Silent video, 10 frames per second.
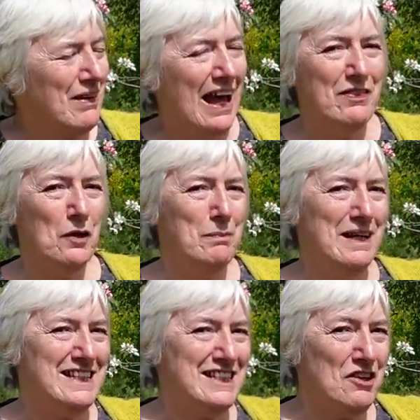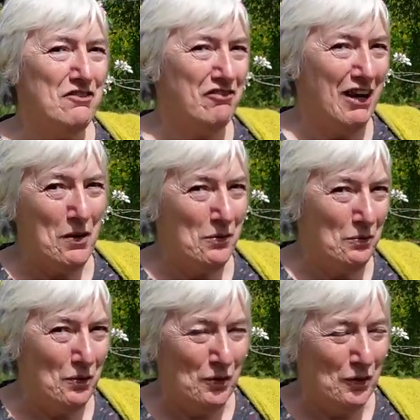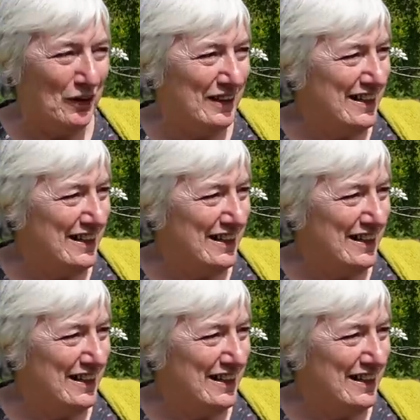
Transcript: and there'll be a sunflower wall.